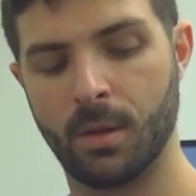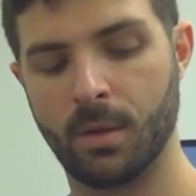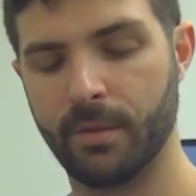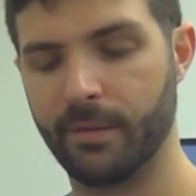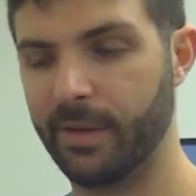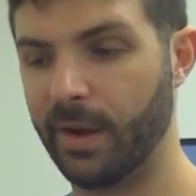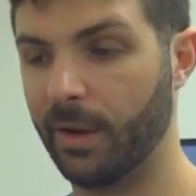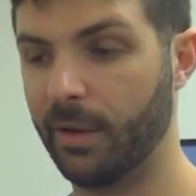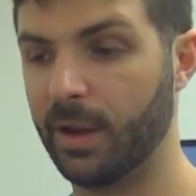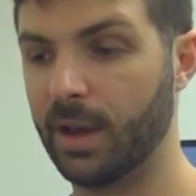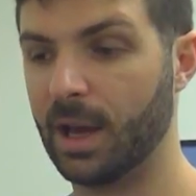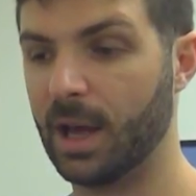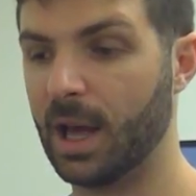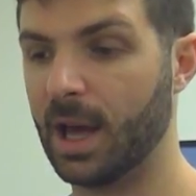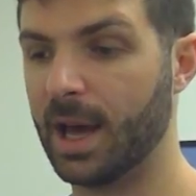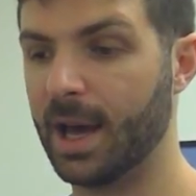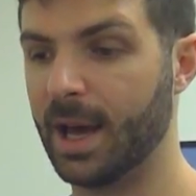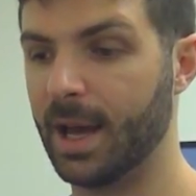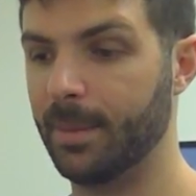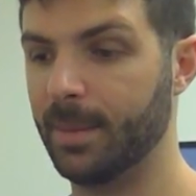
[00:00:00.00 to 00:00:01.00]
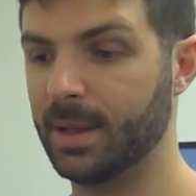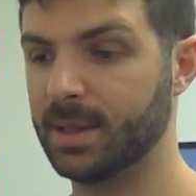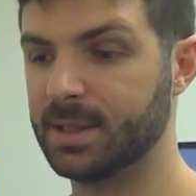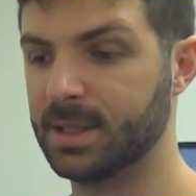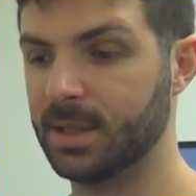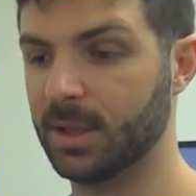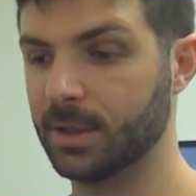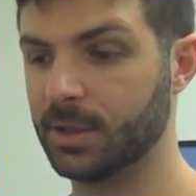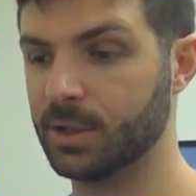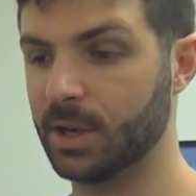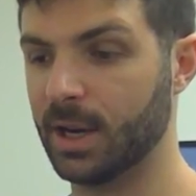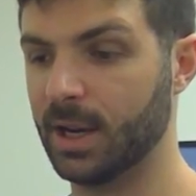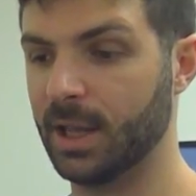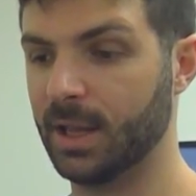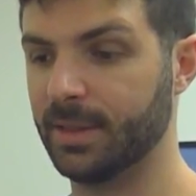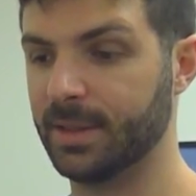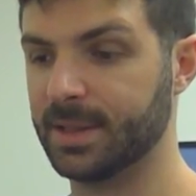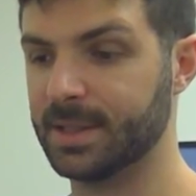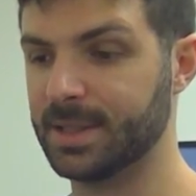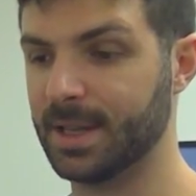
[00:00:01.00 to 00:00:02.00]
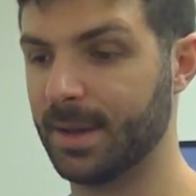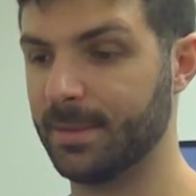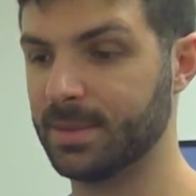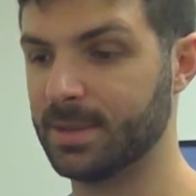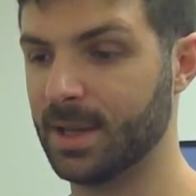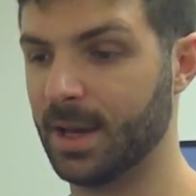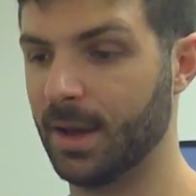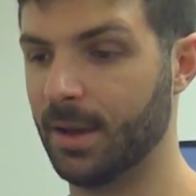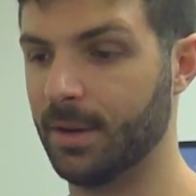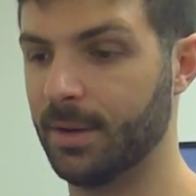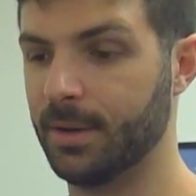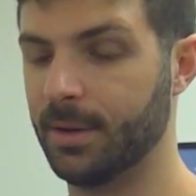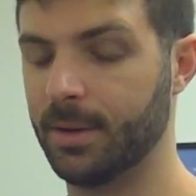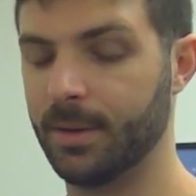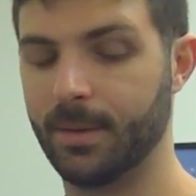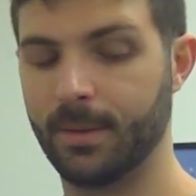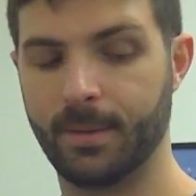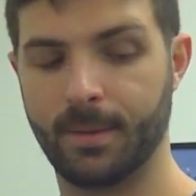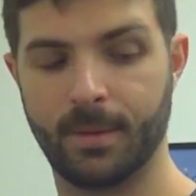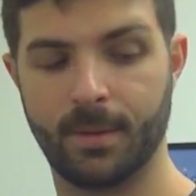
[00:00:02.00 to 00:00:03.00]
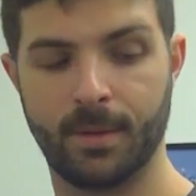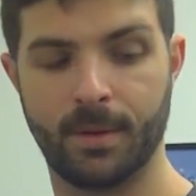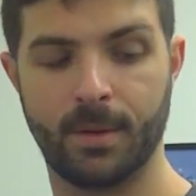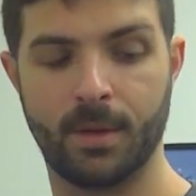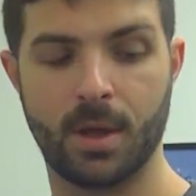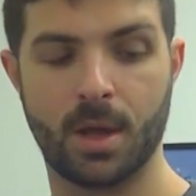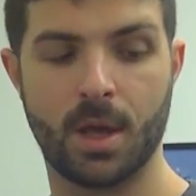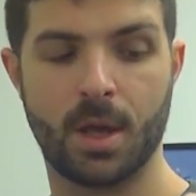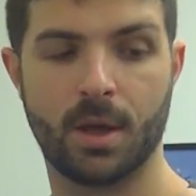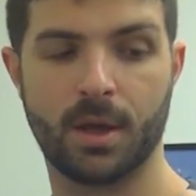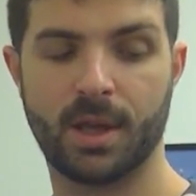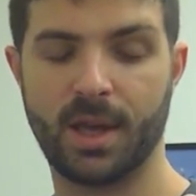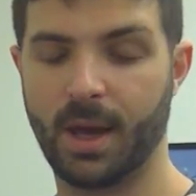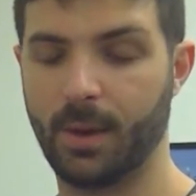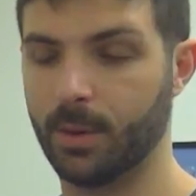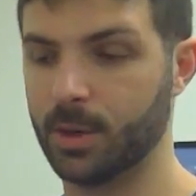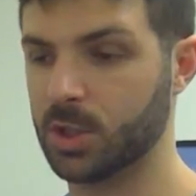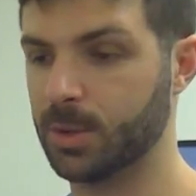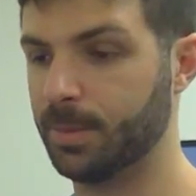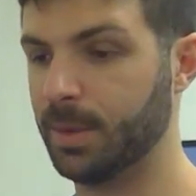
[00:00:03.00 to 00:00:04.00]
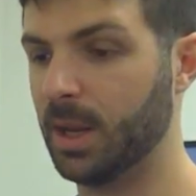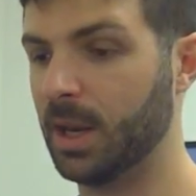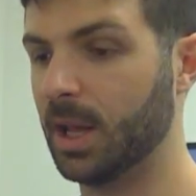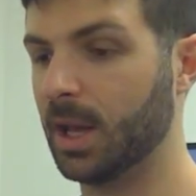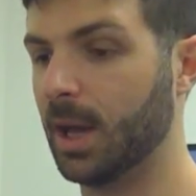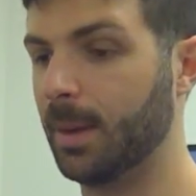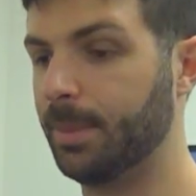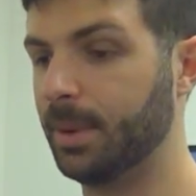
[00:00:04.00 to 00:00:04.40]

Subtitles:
very high, but still trying to get the same sound. Okay, we're speeding up